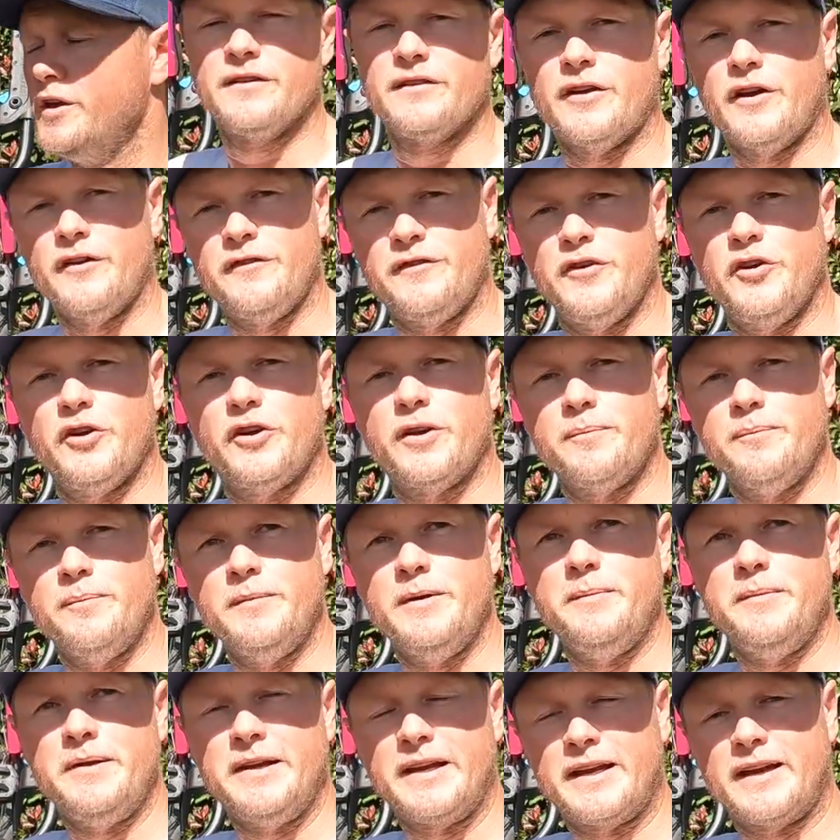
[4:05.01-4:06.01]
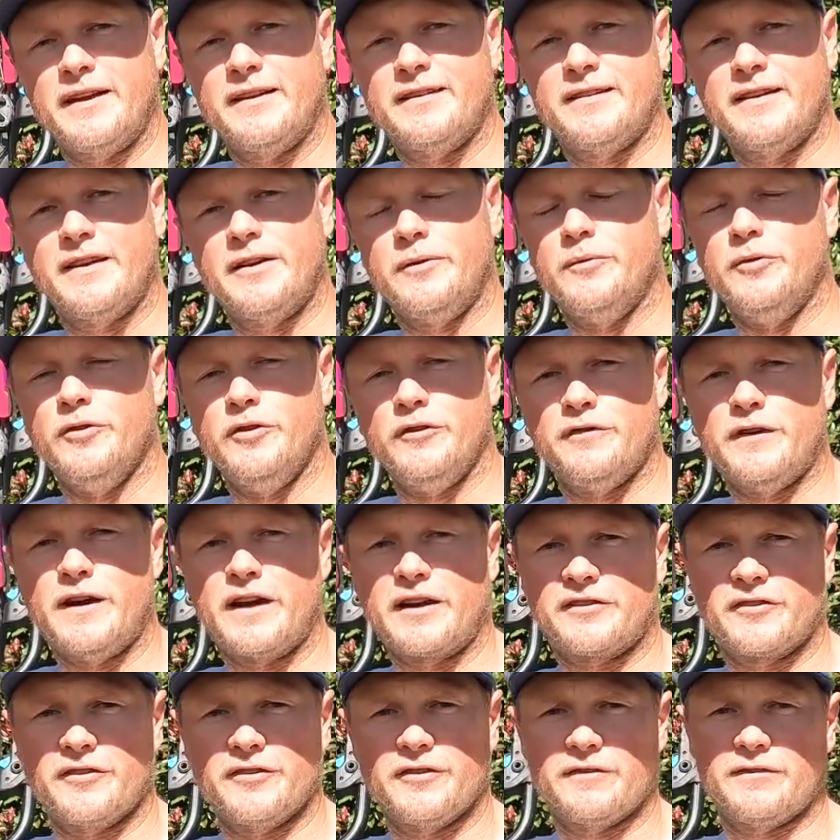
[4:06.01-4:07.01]
So if you can mimic a set of roof
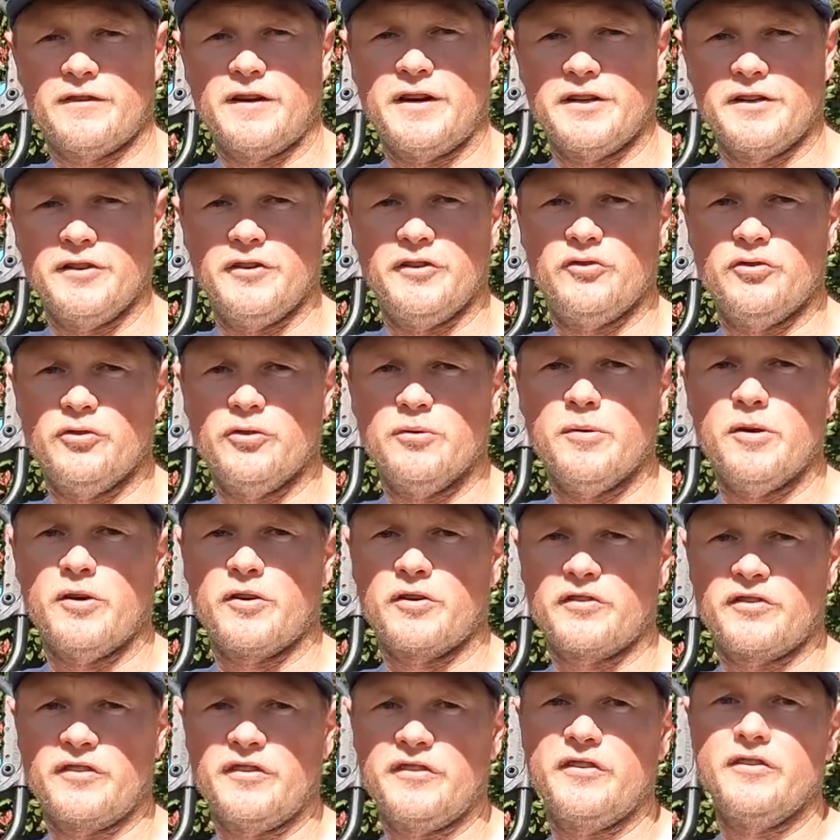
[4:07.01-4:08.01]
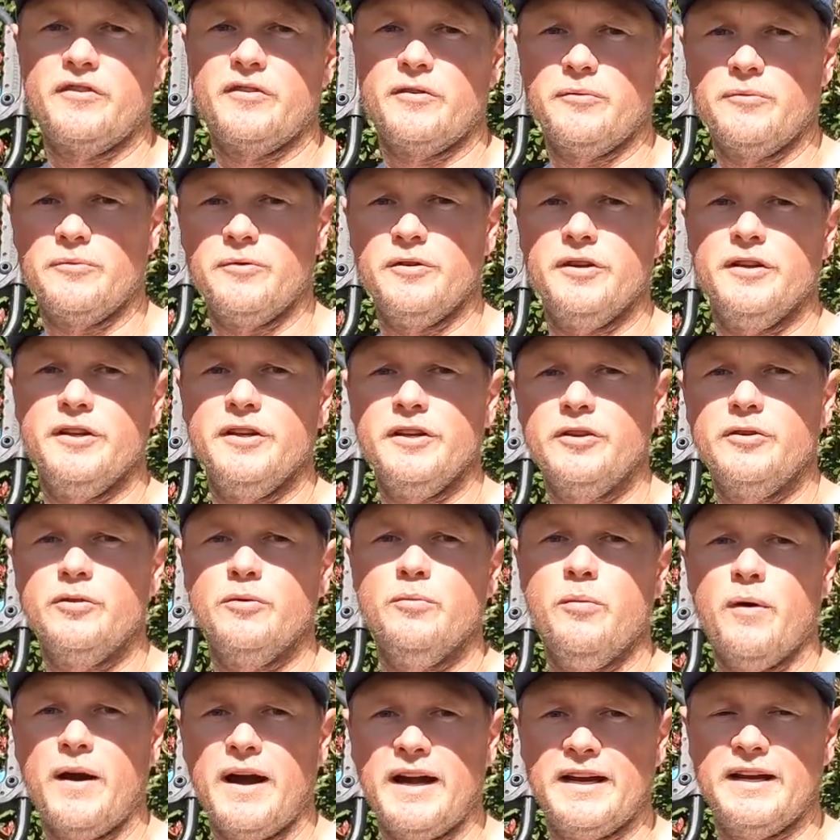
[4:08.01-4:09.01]
racks on the front of your toolbox, this is a really
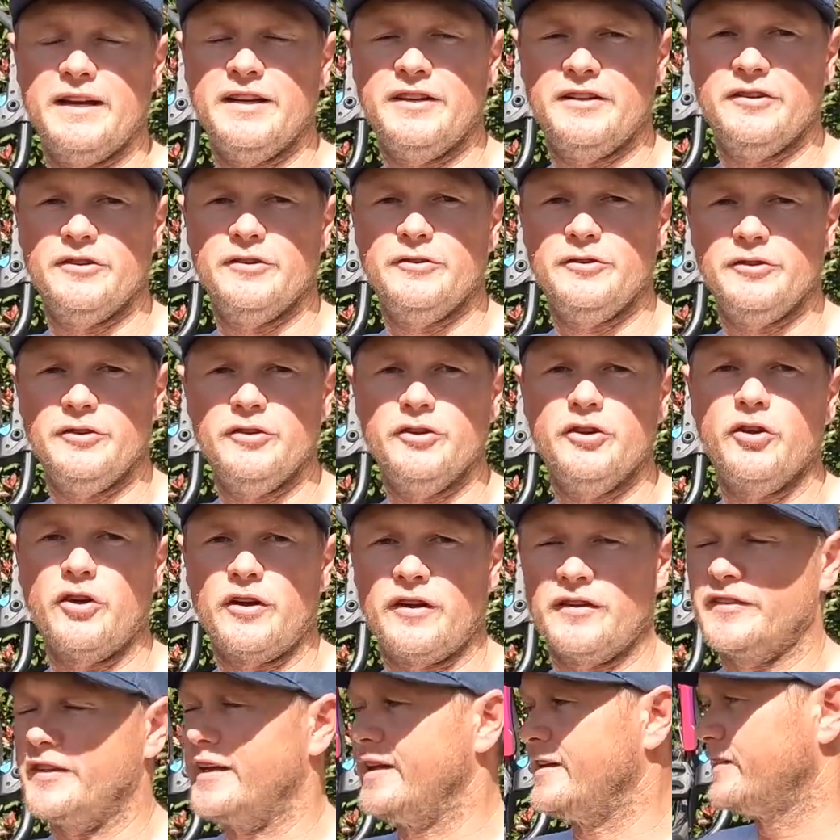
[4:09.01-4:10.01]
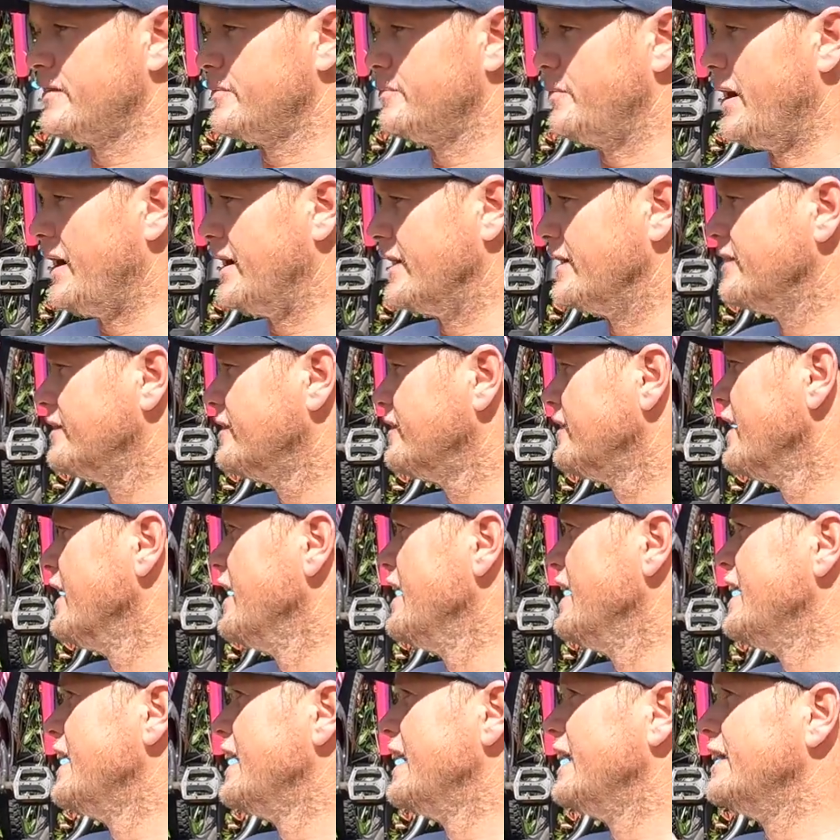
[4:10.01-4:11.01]
good way to utilise that space
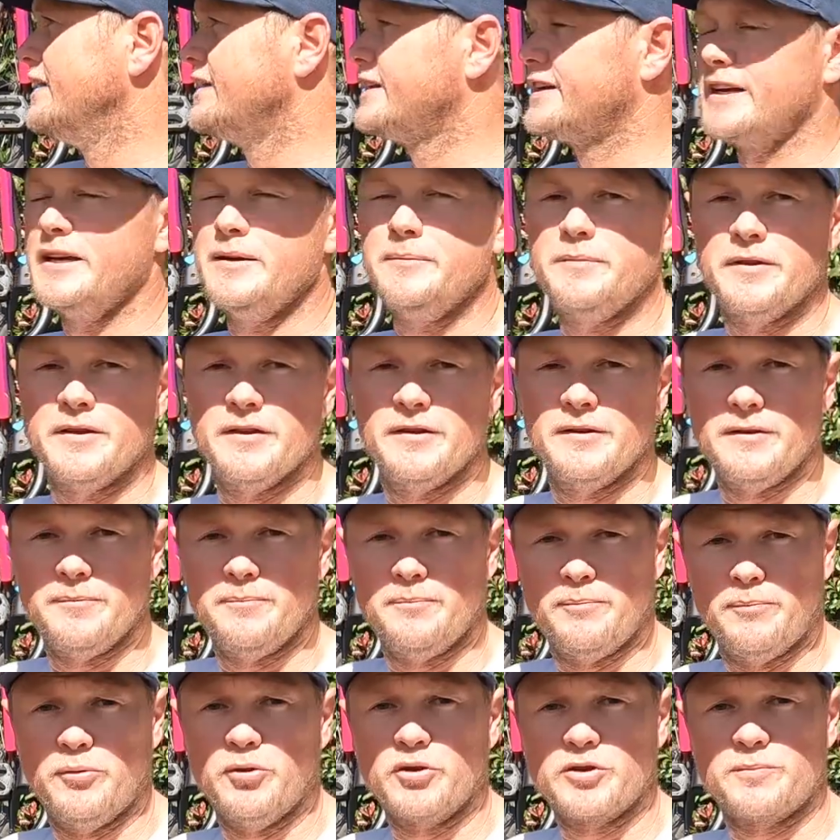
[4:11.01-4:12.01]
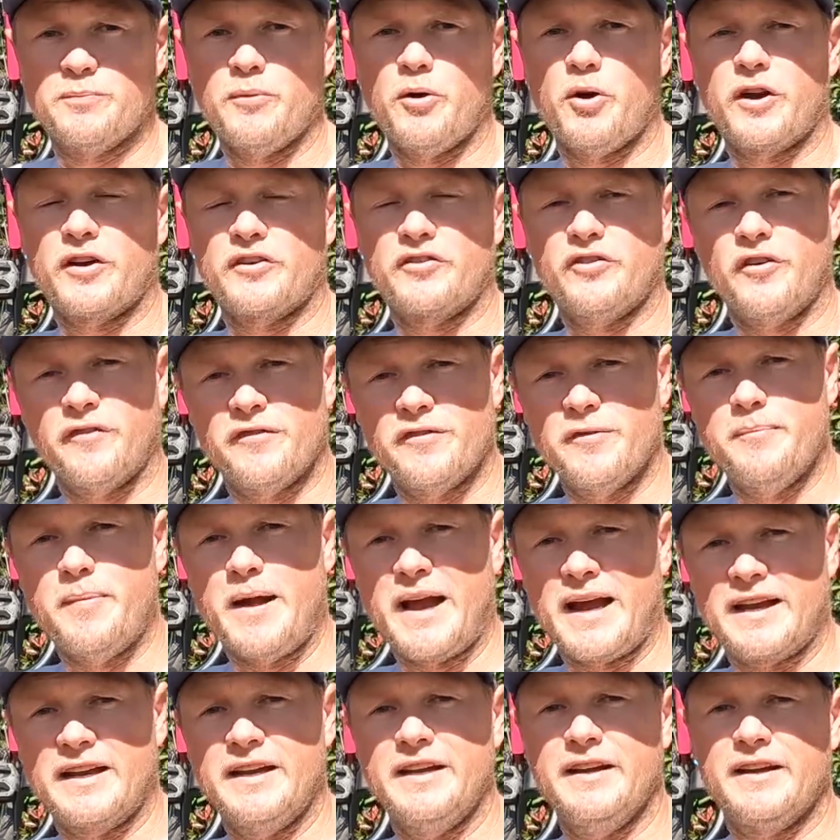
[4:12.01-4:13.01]
and to keep the push bikes off the
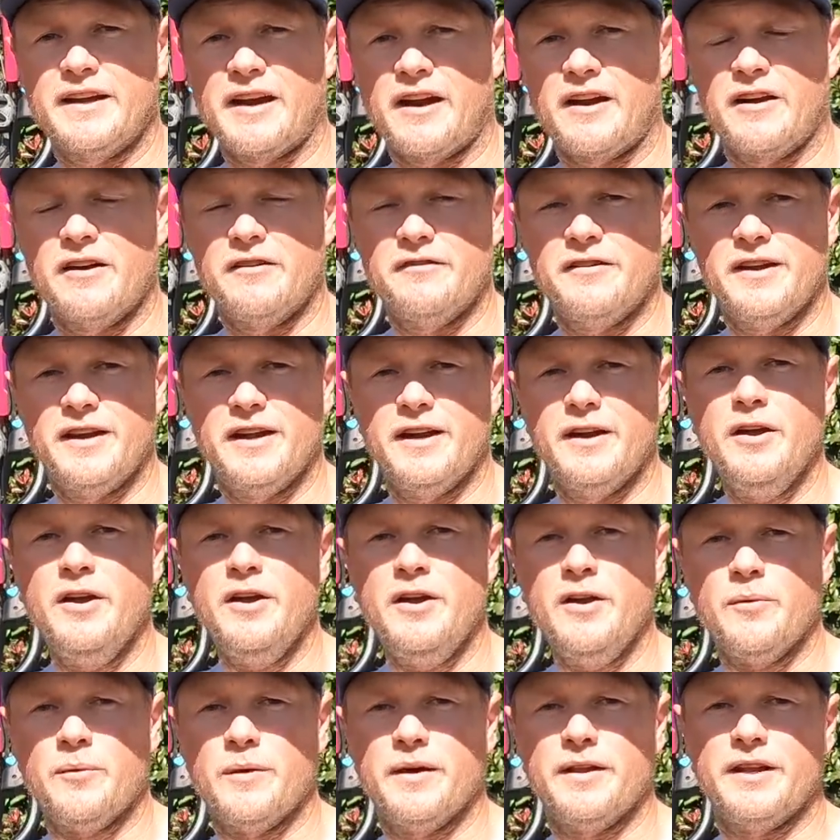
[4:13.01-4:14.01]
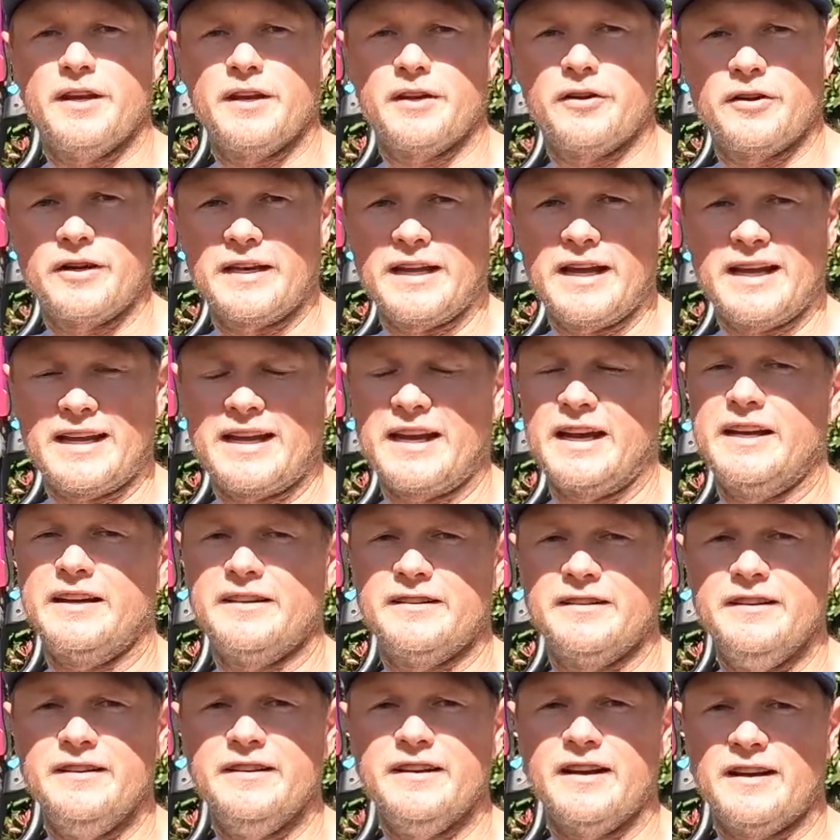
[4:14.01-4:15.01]
back of your caravan where they're going to get
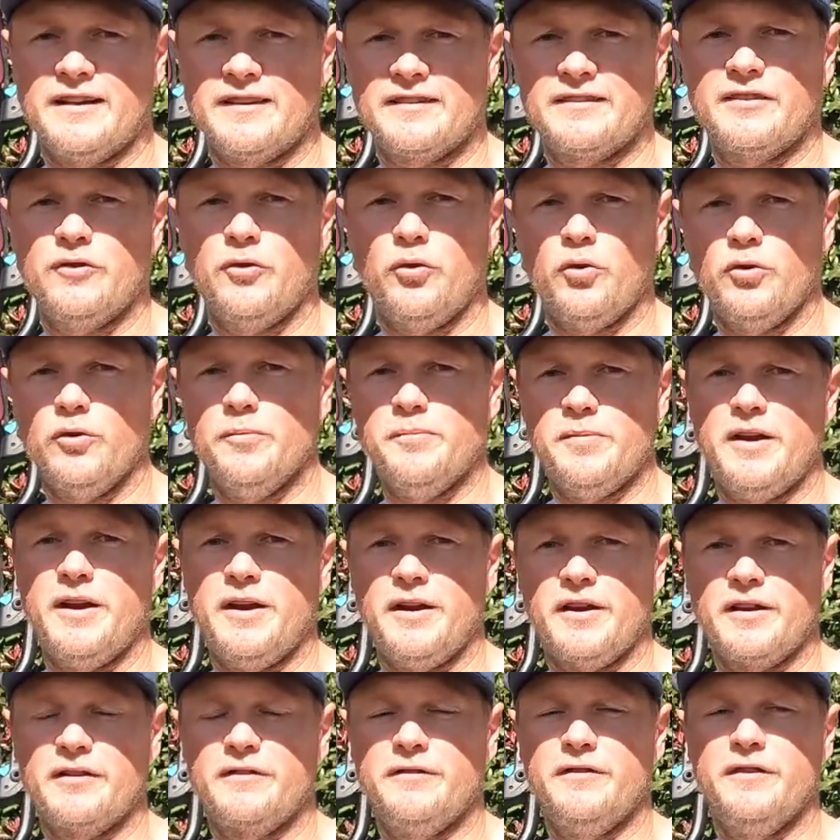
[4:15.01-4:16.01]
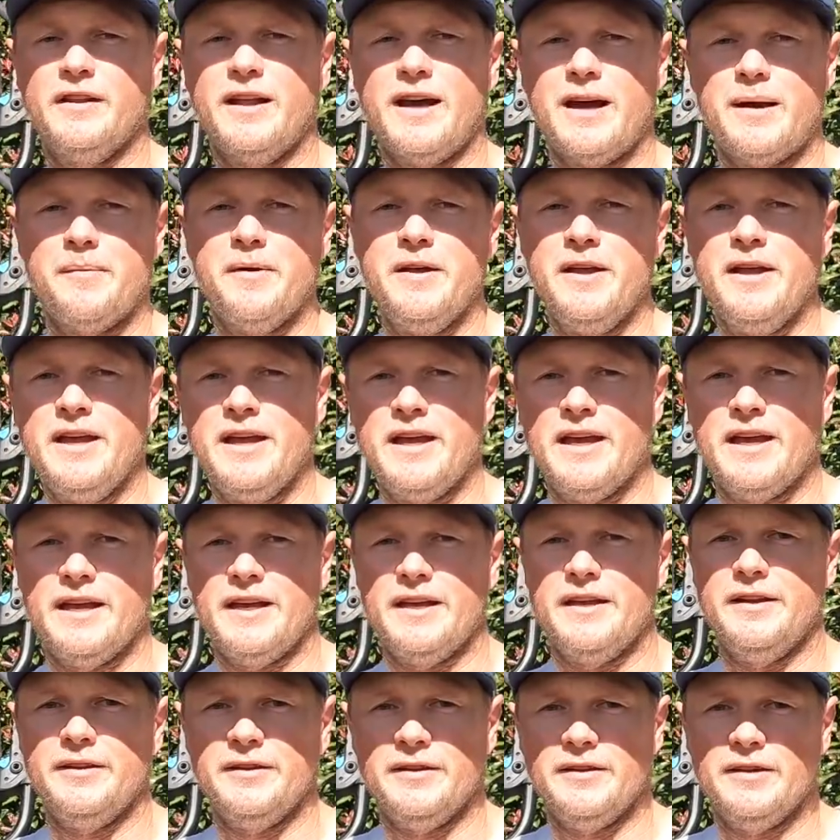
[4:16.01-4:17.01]
caked in dust, all the bearings fill up,
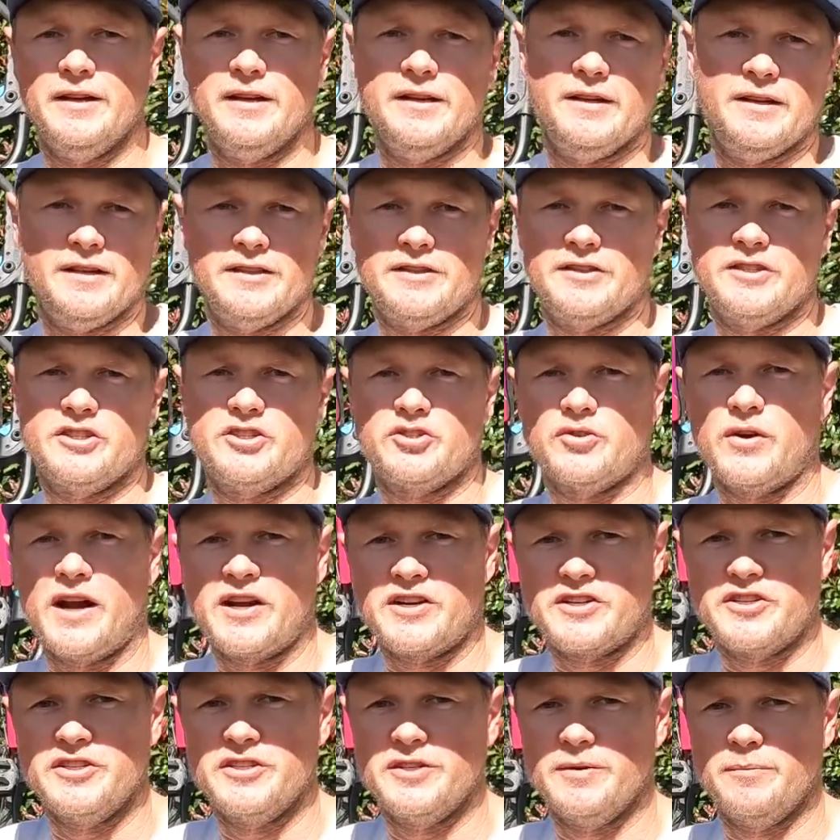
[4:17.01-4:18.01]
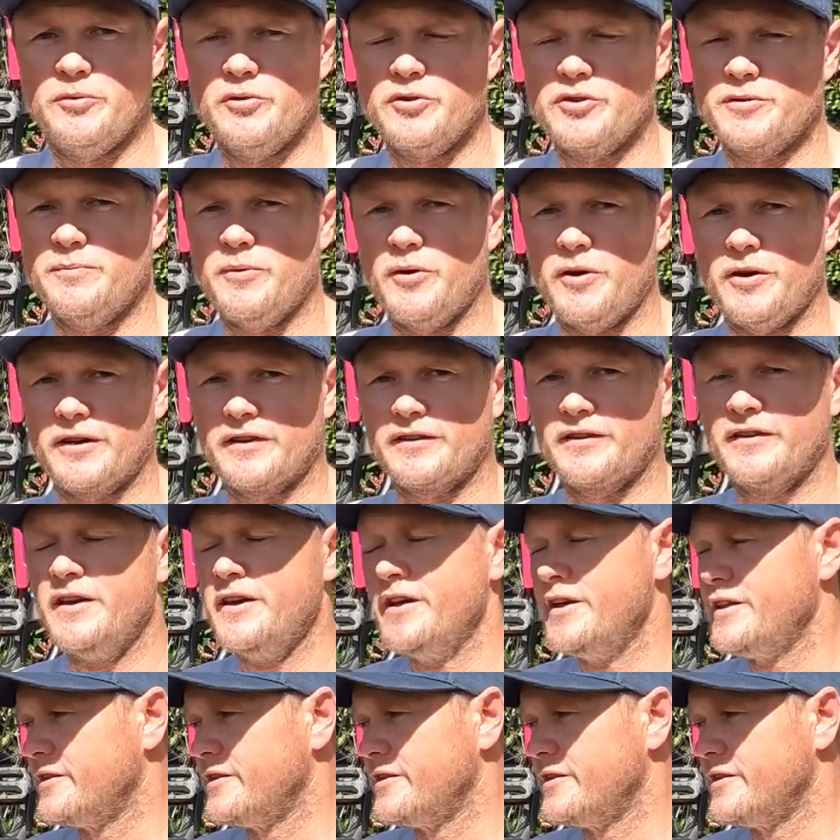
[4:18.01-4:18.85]
and it just trashes your push bikes.